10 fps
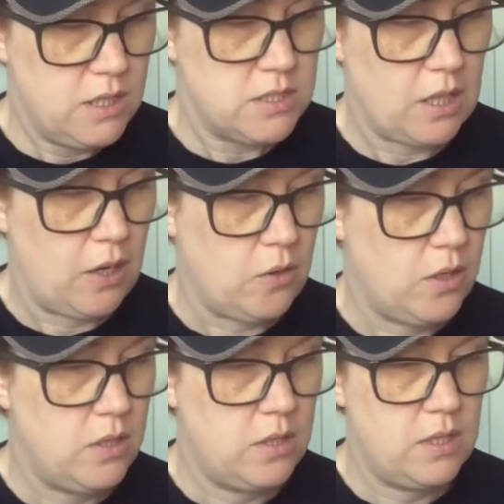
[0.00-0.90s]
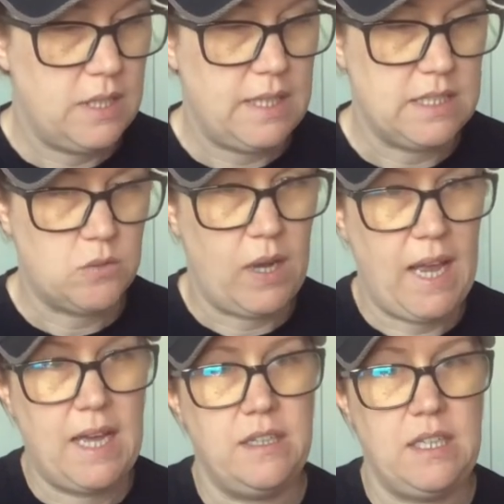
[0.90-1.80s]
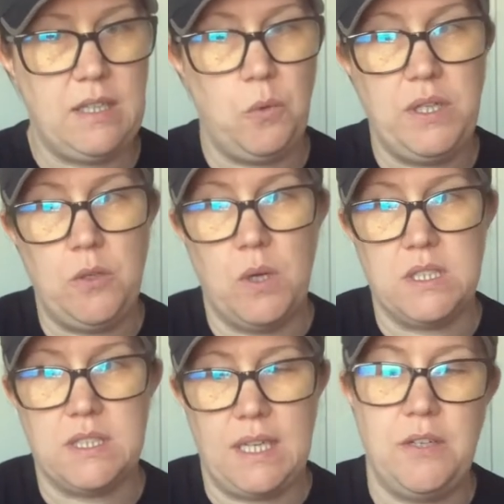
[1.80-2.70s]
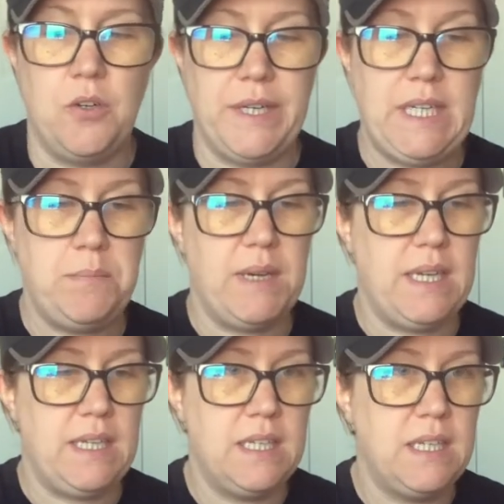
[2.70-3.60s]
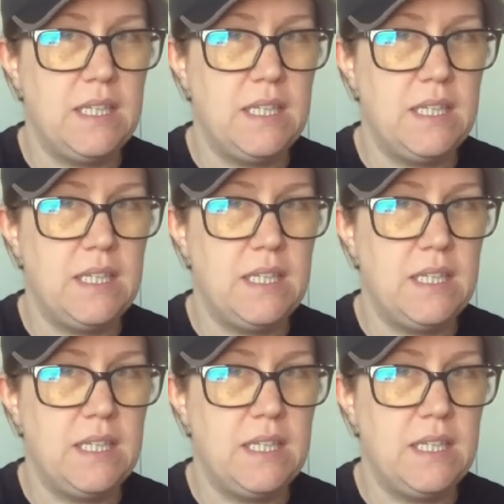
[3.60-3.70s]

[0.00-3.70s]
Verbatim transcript: so it's quite handy when you are selling on eBay.